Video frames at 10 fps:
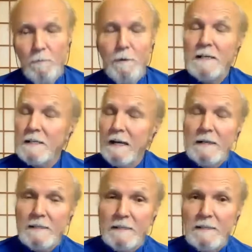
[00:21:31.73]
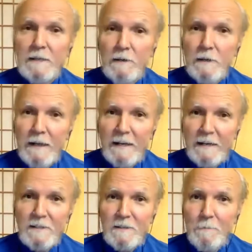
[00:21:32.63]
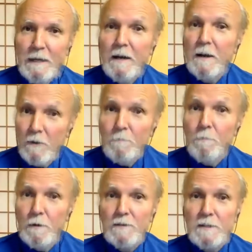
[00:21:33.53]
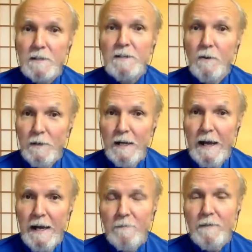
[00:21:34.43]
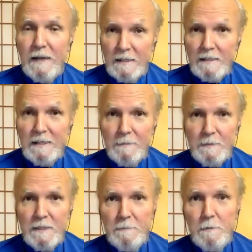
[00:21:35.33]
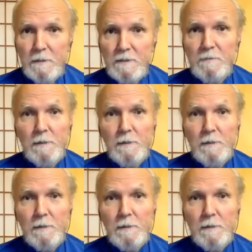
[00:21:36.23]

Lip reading: but it's not necessarily, that doesn't mean another person is going to have that same symbolism.